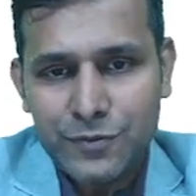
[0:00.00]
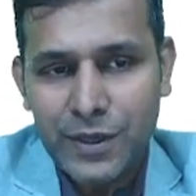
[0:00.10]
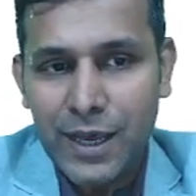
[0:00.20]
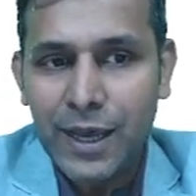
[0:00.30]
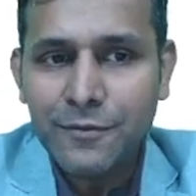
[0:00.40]
We
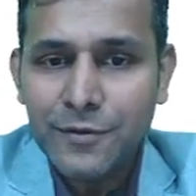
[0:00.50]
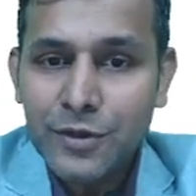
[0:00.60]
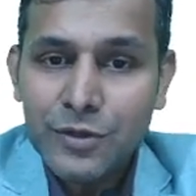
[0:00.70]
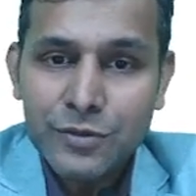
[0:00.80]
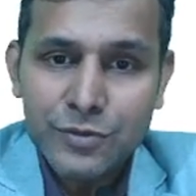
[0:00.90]
have
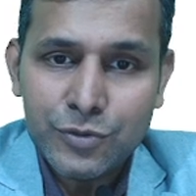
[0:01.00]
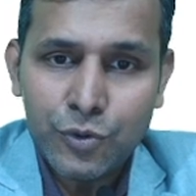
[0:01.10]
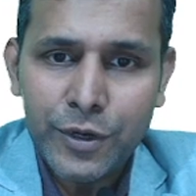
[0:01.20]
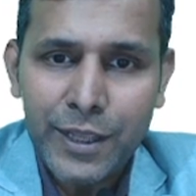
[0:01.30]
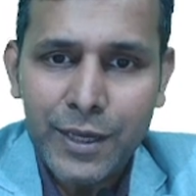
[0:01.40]

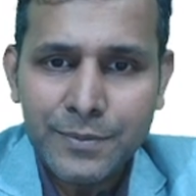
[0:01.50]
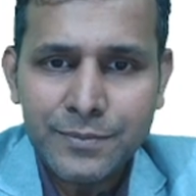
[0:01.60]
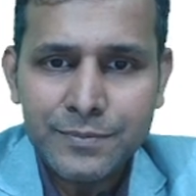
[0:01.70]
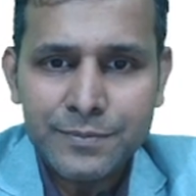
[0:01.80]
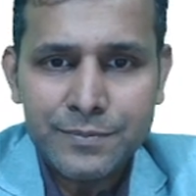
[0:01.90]

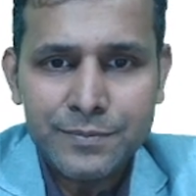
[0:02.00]
sodium